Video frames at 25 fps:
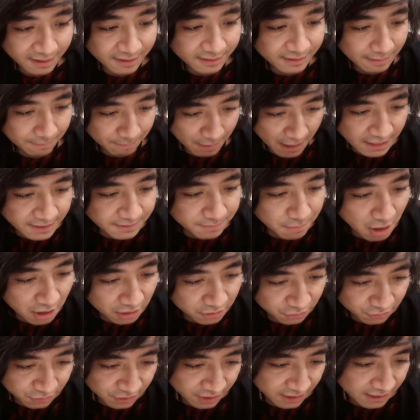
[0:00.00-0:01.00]
The base
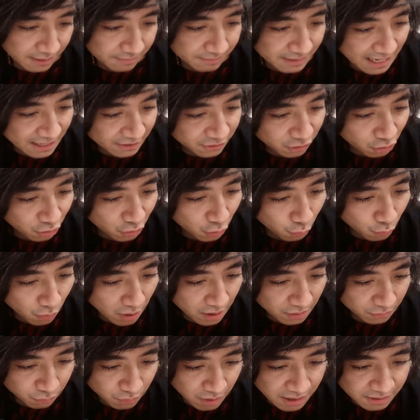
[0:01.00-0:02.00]
model
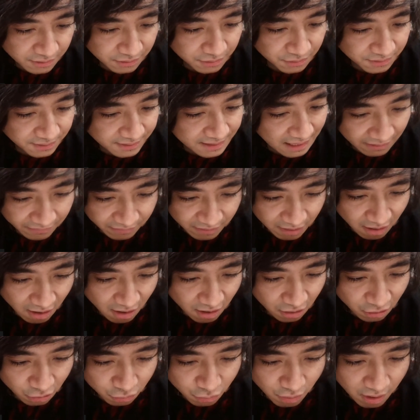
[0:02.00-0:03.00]
TM-31 runs on
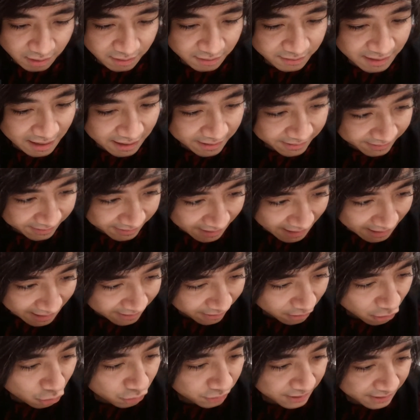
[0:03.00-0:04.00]
state-of-the-art
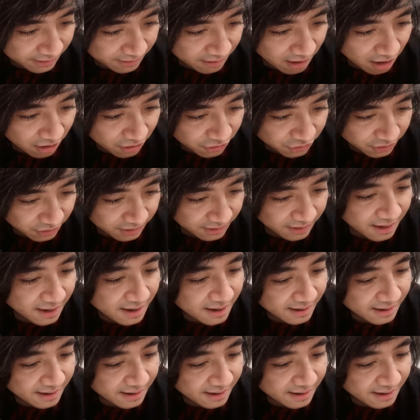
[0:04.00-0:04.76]
chronodynamical technology,